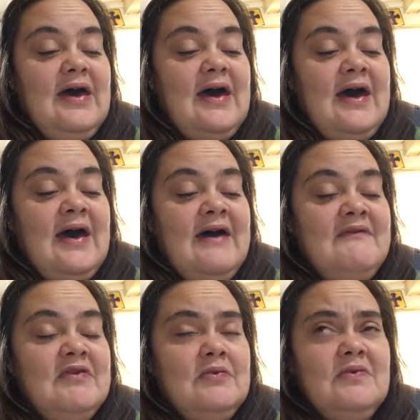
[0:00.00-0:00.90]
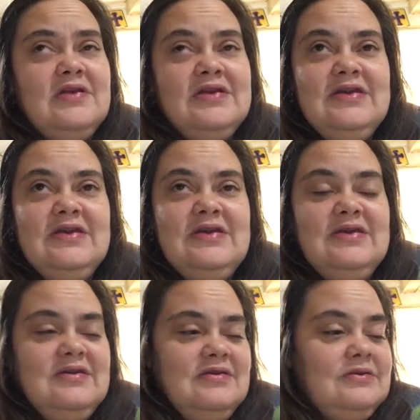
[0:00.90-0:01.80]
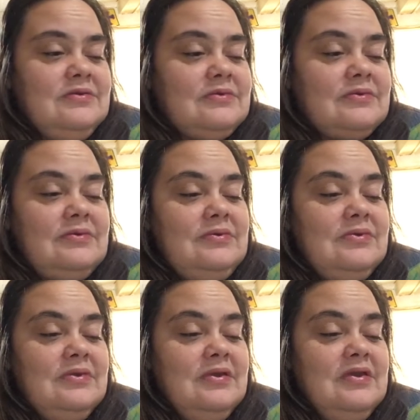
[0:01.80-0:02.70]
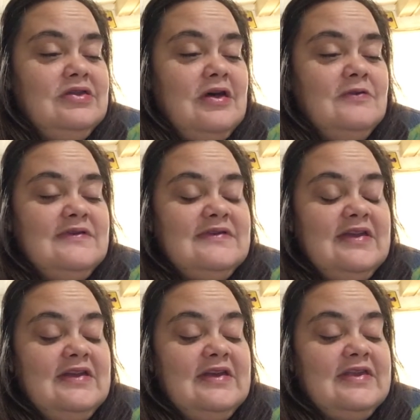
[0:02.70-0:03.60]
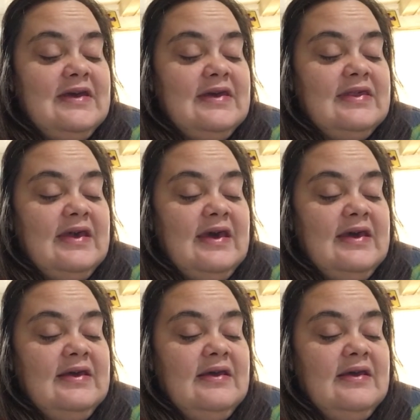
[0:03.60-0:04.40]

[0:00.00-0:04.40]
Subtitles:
I haven't really noticed anything that,